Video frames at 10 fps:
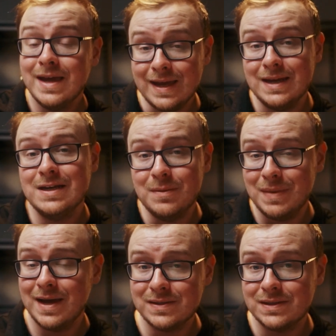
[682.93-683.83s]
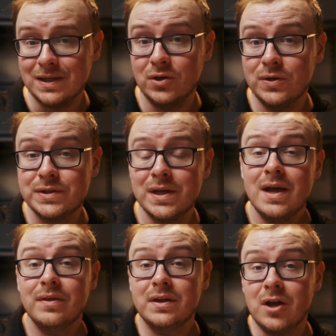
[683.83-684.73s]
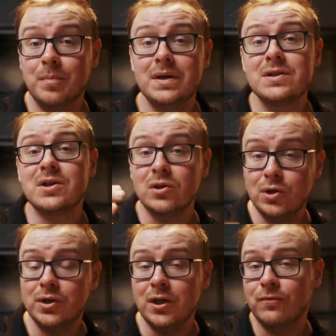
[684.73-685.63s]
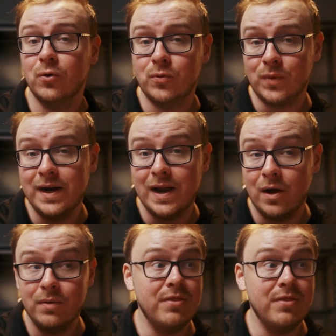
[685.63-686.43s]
in-demand skills that companies are looking for right now.